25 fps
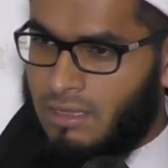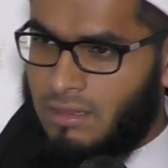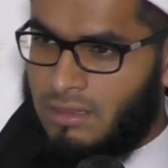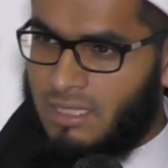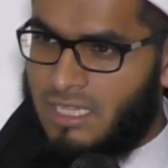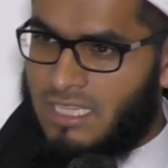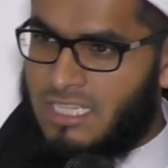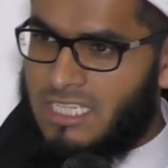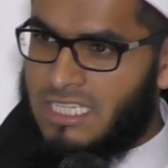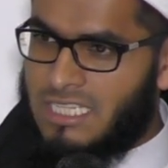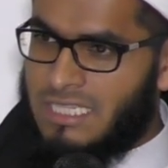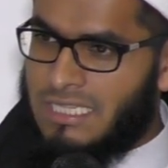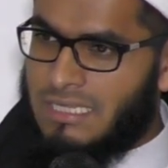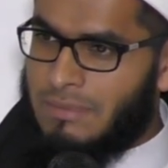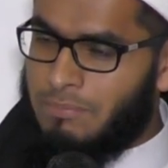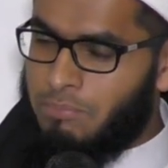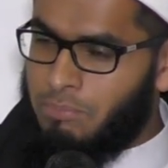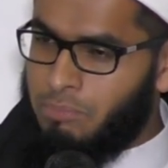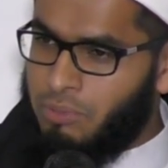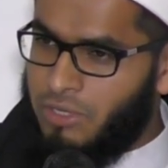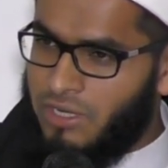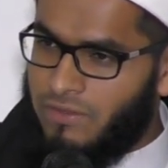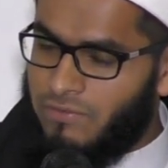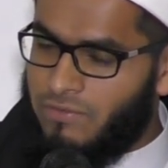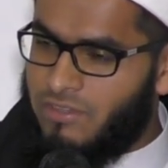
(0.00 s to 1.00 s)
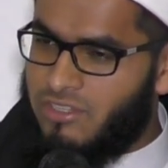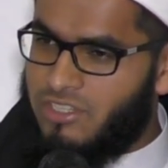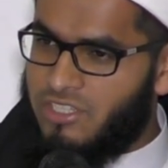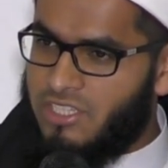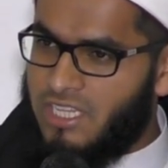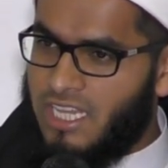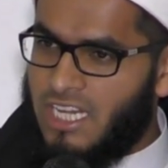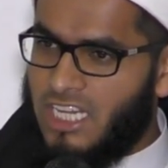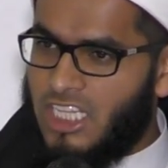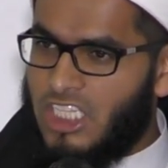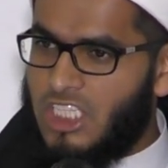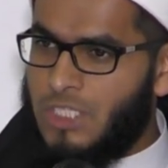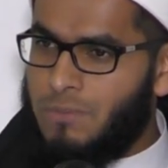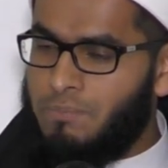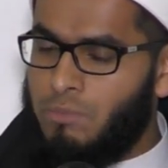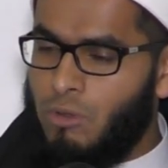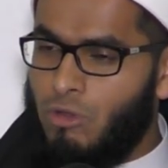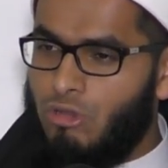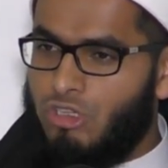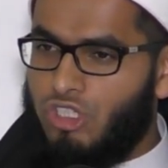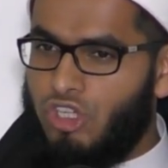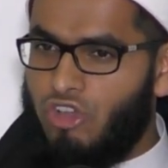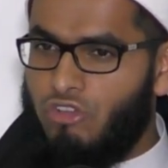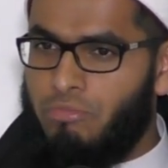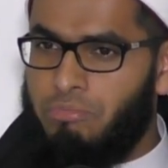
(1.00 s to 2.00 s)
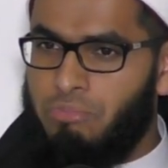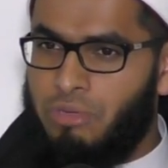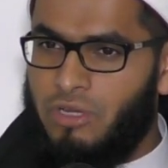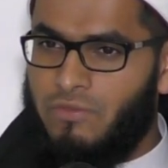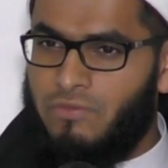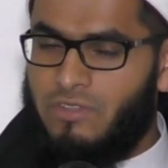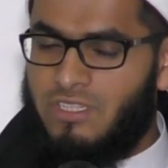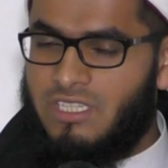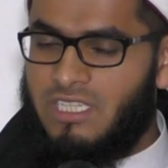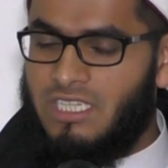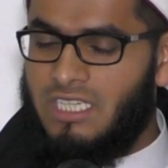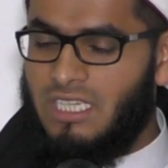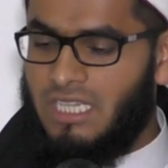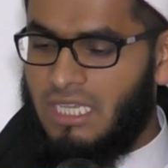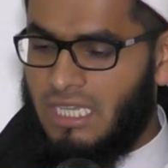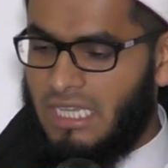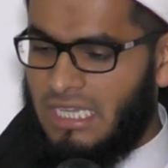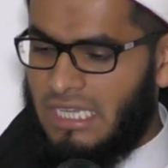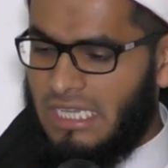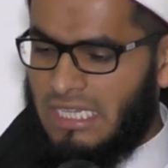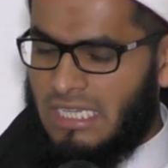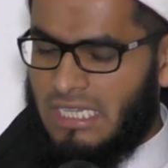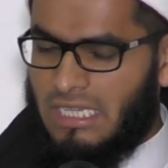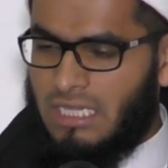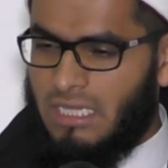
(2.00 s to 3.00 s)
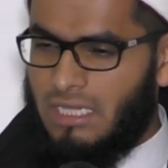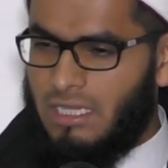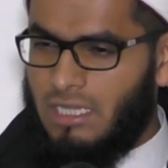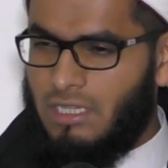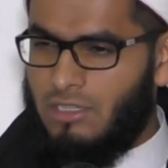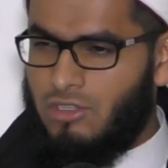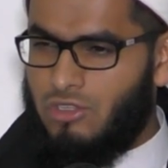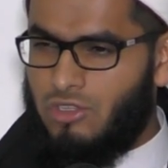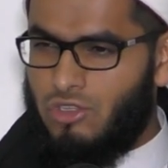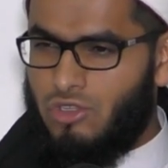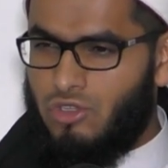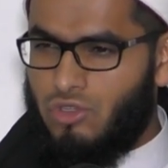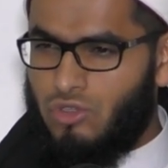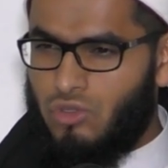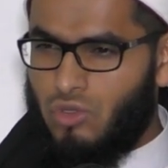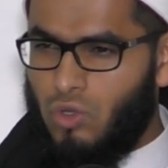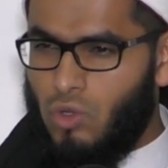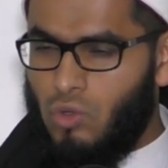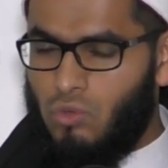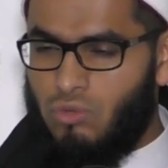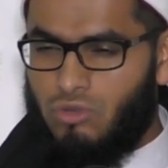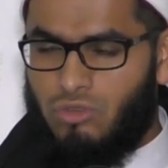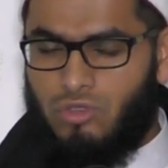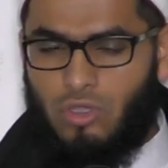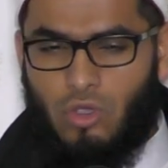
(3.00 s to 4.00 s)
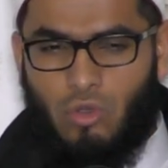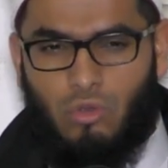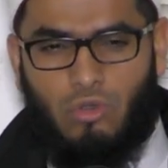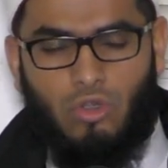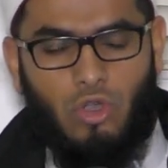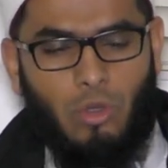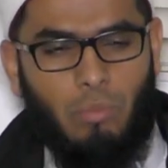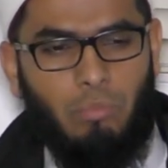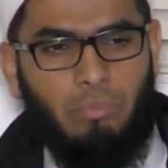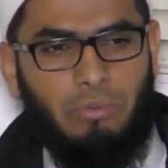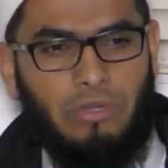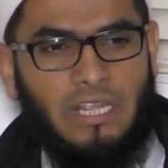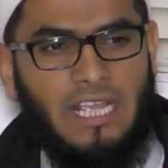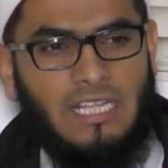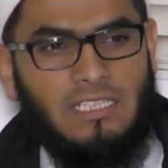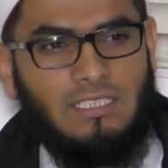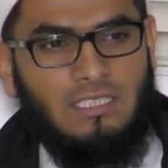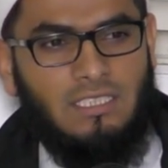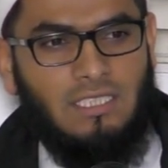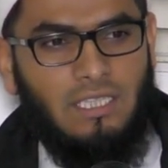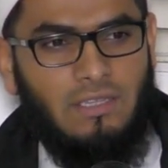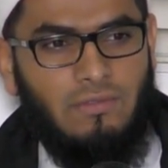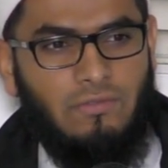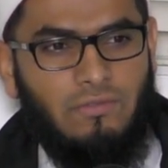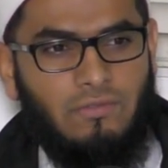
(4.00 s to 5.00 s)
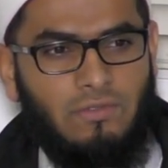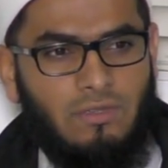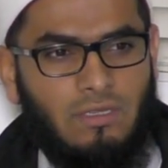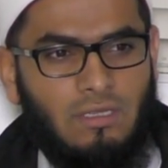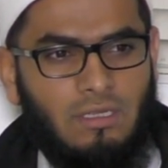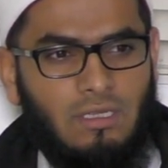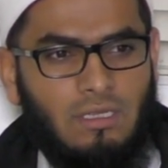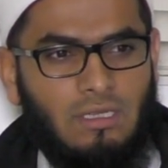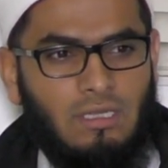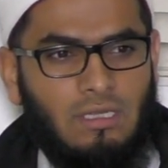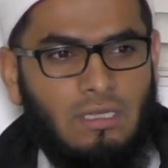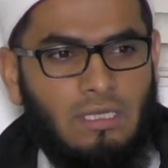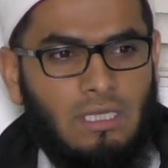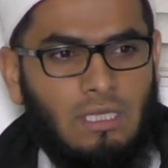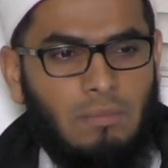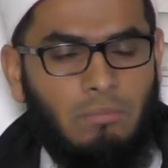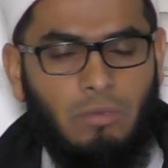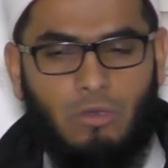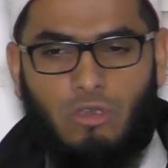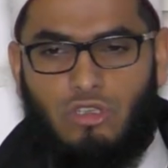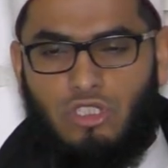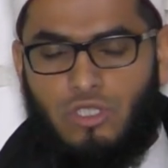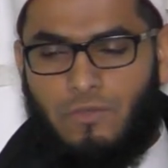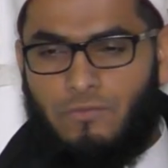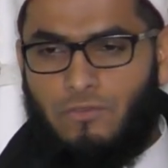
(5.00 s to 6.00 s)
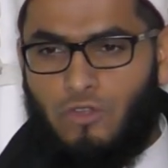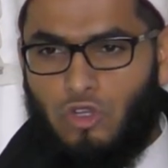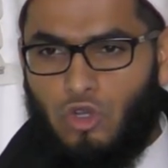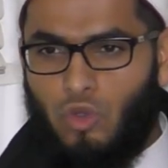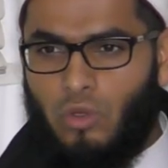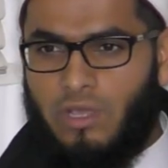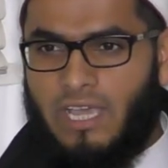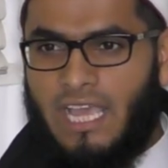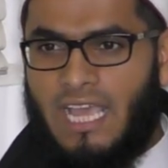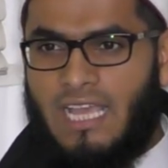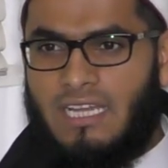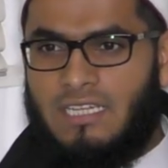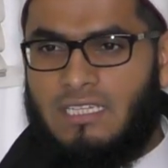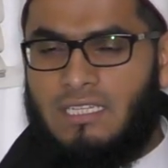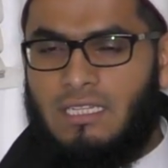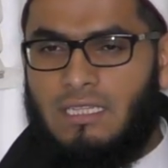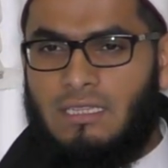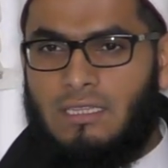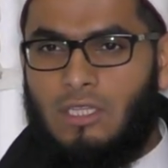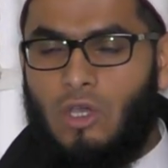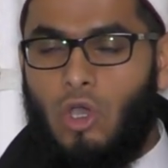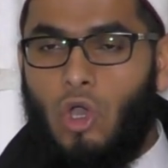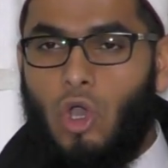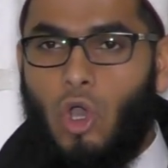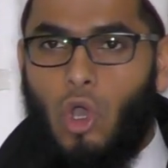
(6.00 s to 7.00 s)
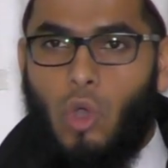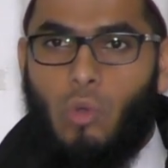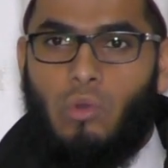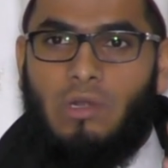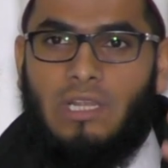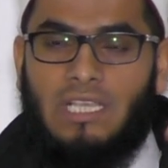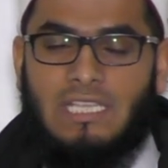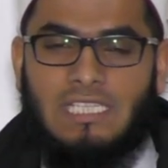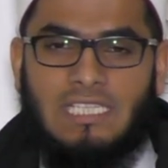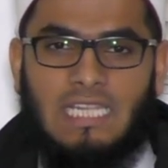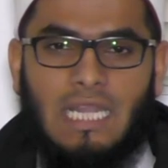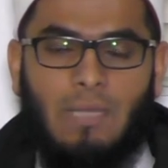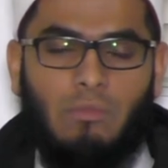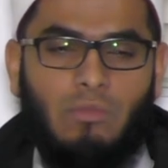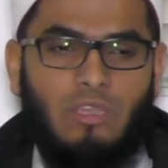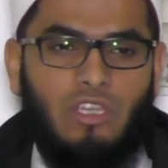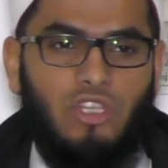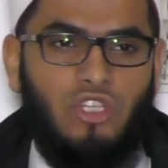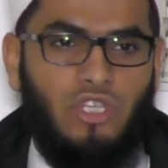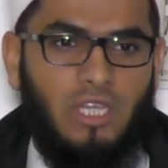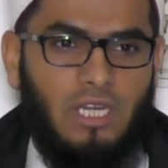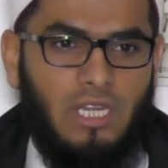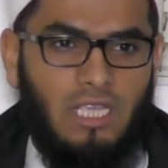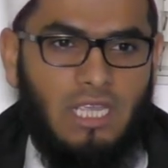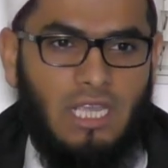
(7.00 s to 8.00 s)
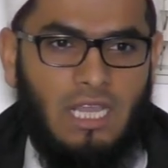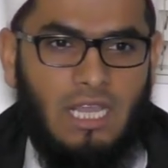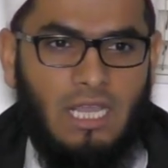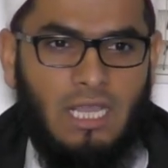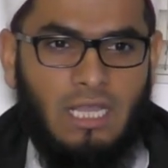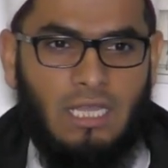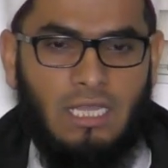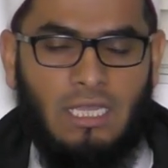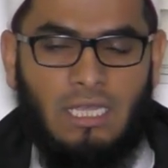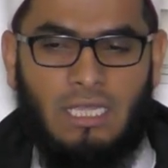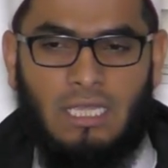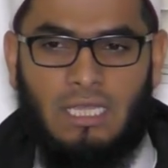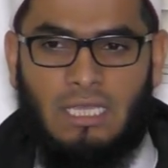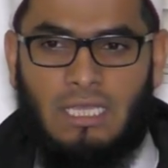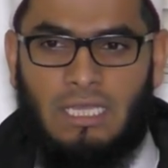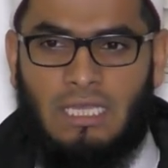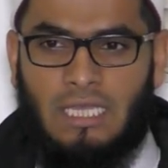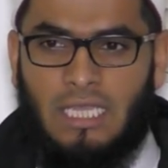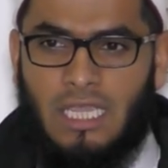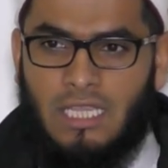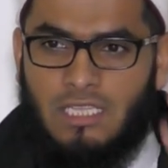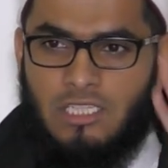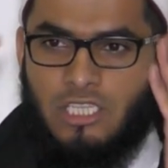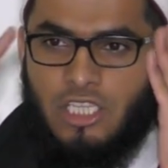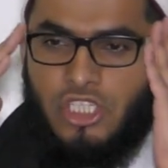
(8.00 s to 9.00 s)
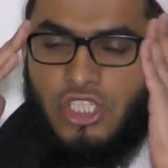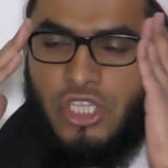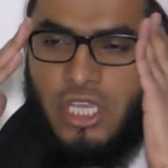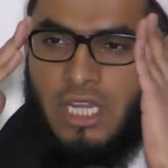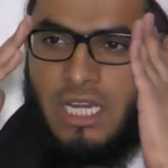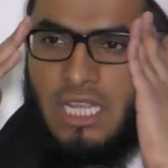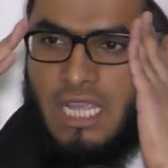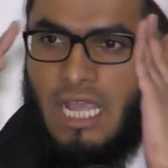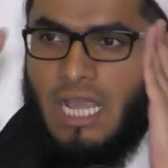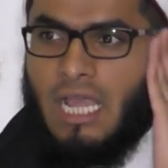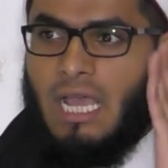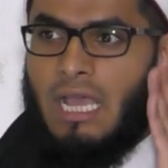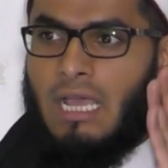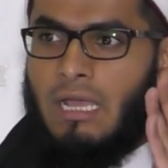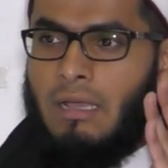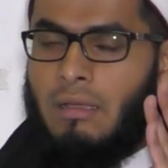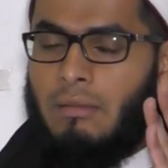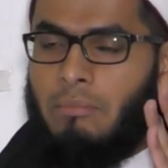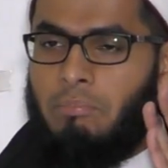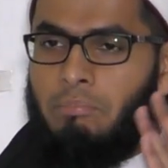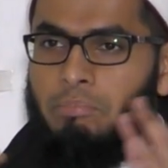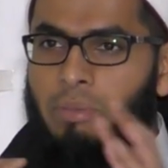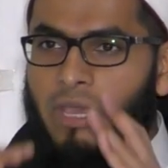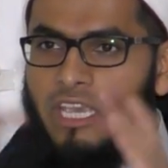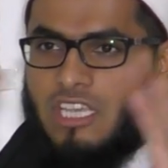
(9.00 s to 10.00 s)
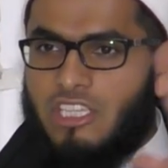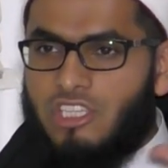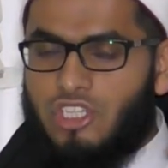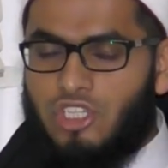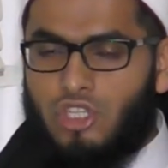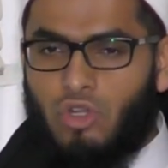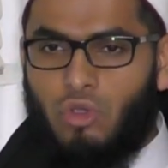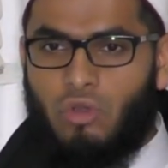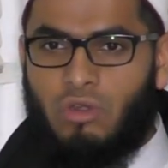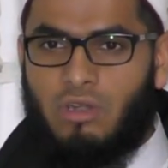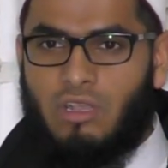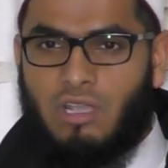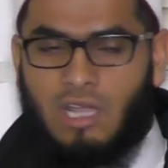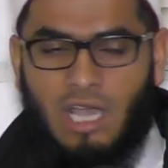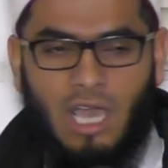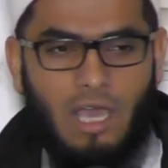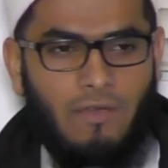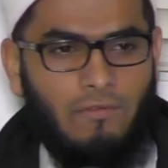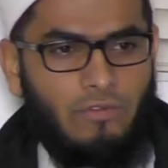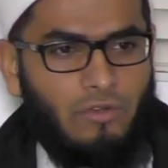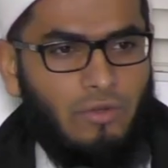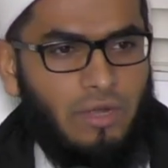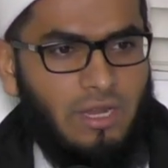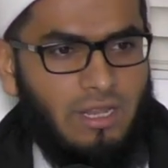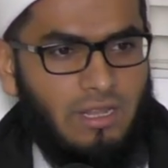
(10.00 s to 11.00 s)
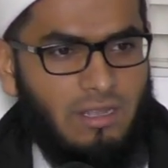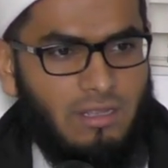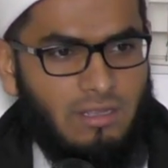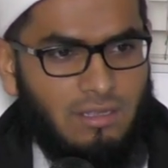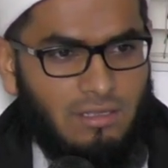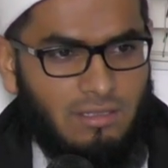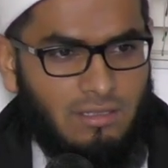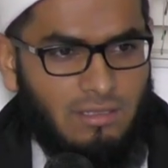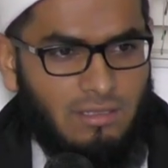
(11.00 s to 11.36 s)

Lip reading: This privacy and exposure of privacy is so, so comprehensive. Because if you look at the whole Islamic Sharia, it's a Sharia based on covering.